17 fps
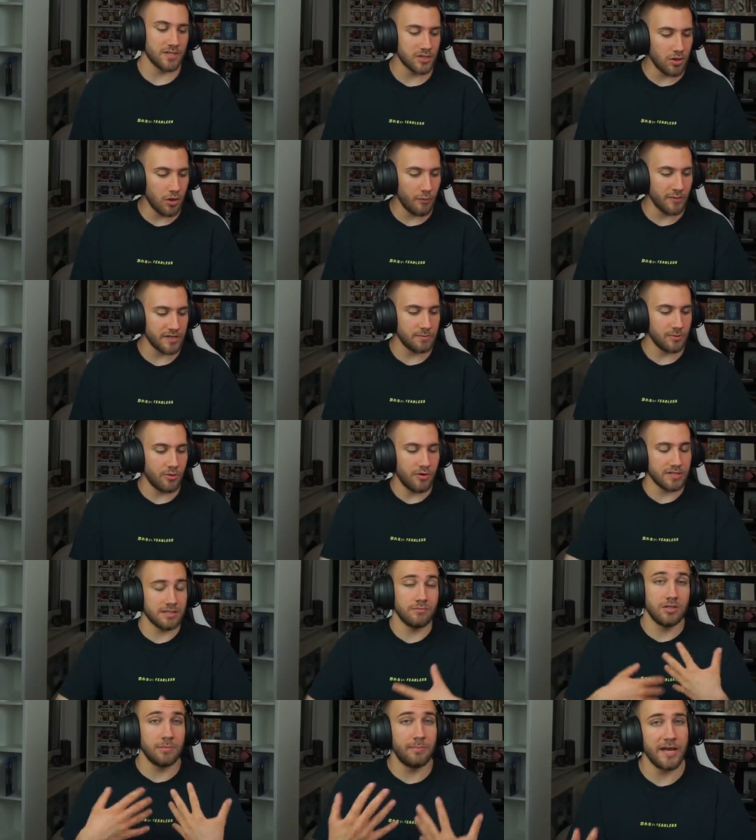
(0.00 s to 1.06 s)
as always, because
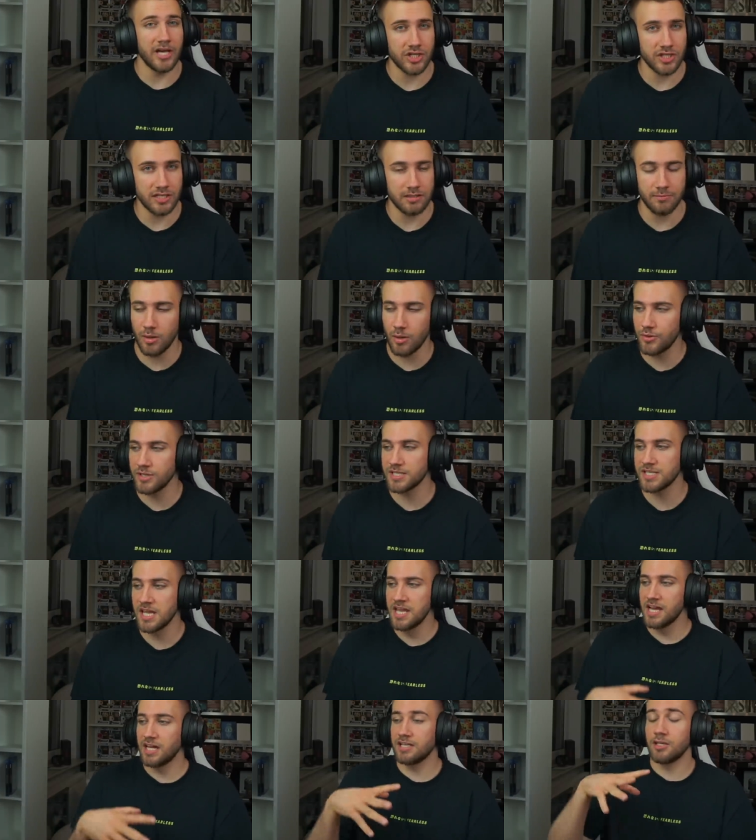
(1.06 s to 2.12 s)
I'm really passionate about this
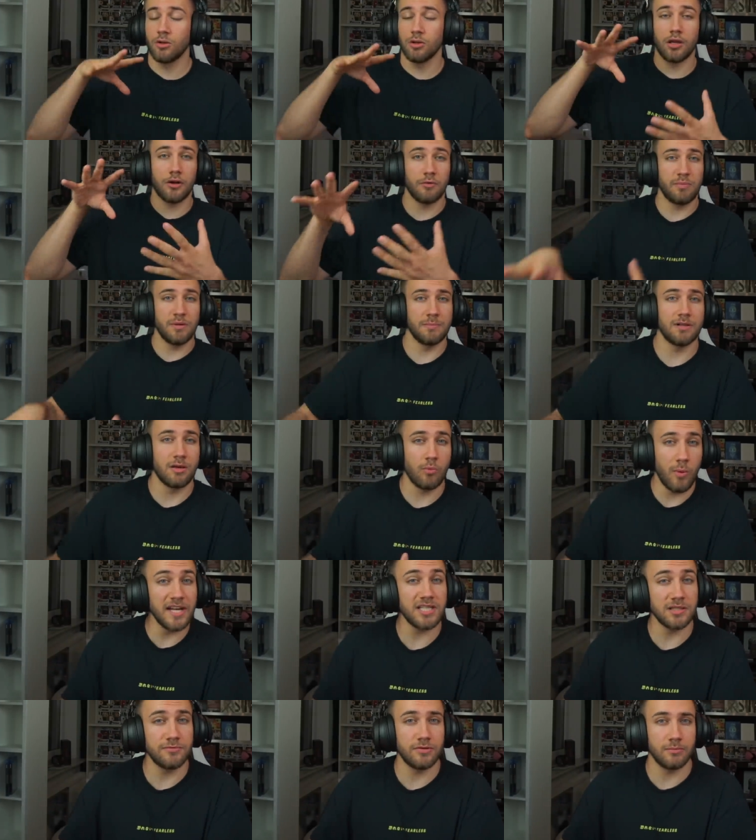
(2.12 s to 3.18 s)
and I know a lot of people are
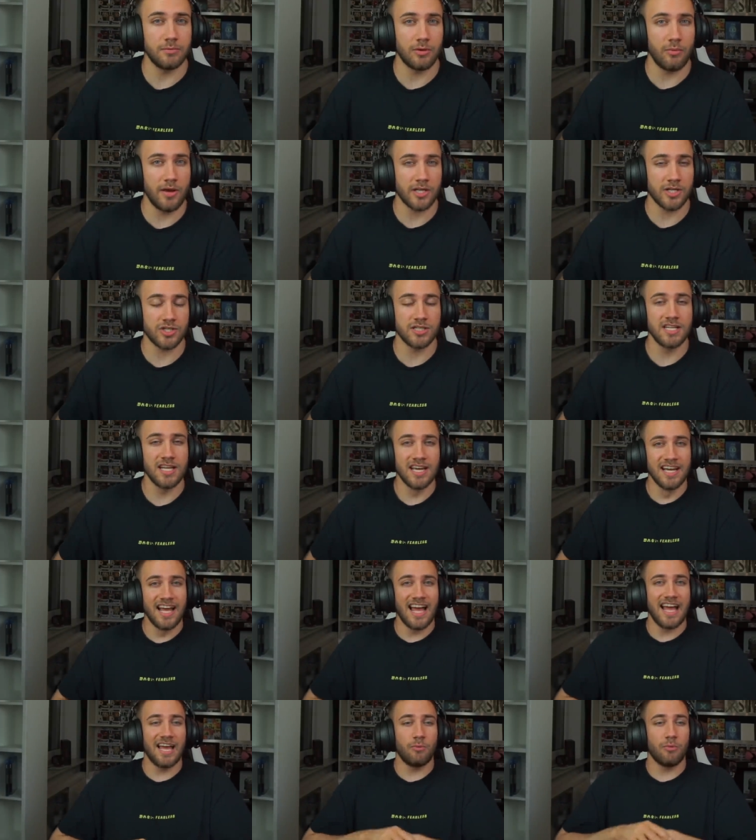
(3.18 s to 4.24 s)
waiting for my reaction
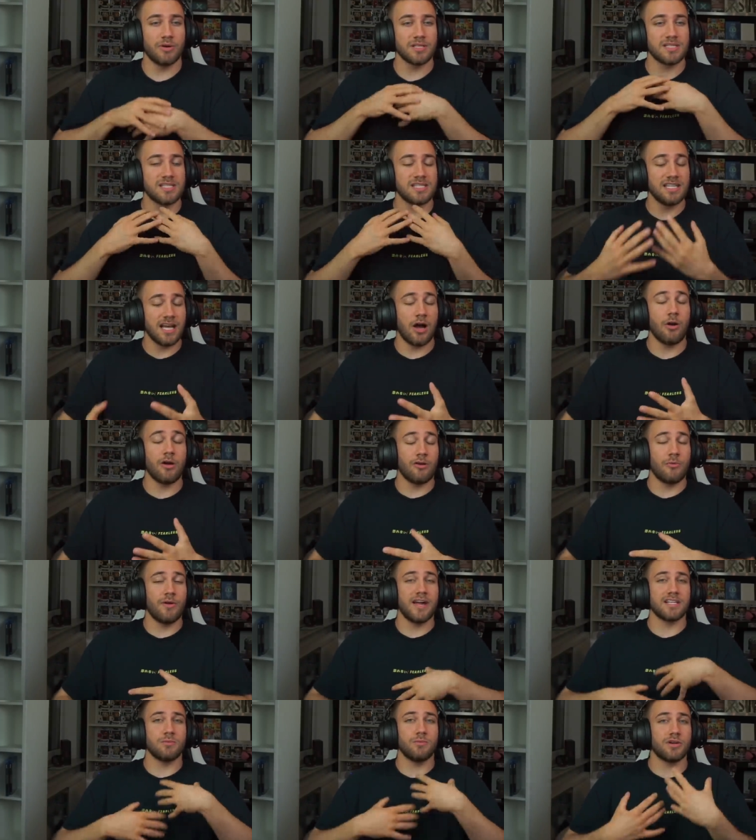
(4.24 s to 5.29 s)
and want to see how I
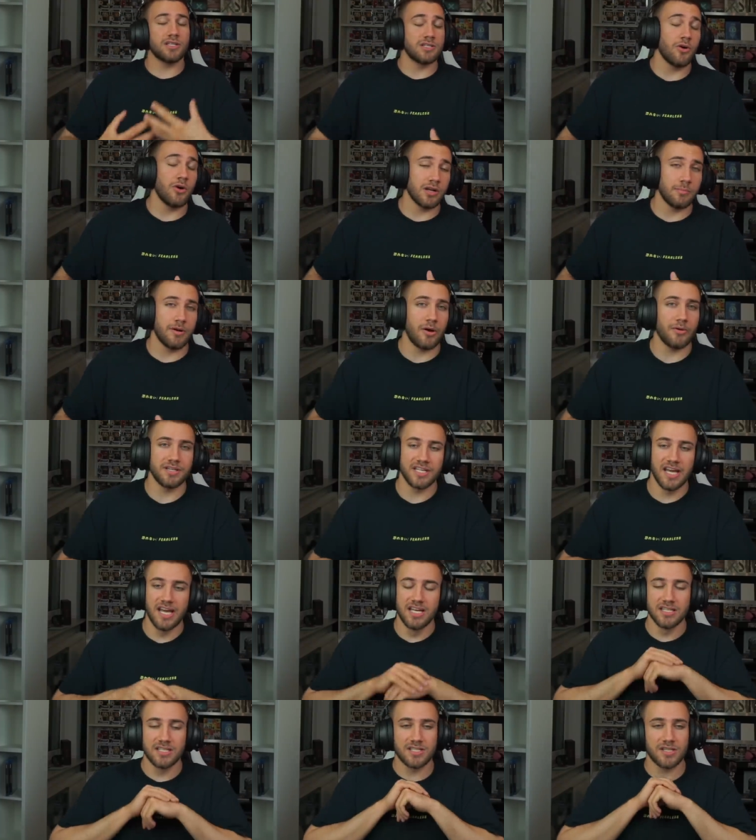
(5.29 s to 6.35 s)
react and what I talk about it.
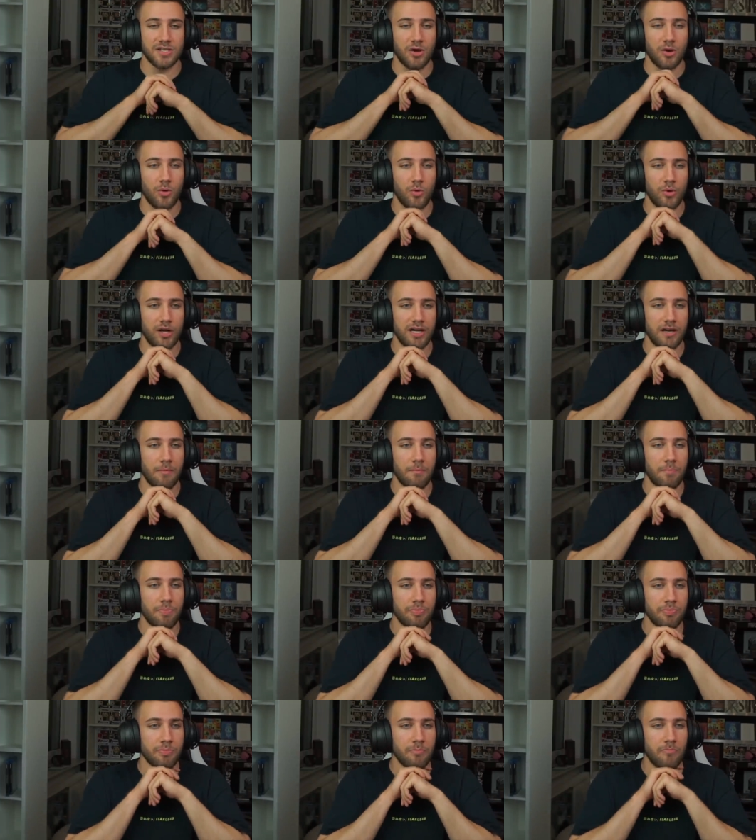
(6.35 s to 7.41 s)
So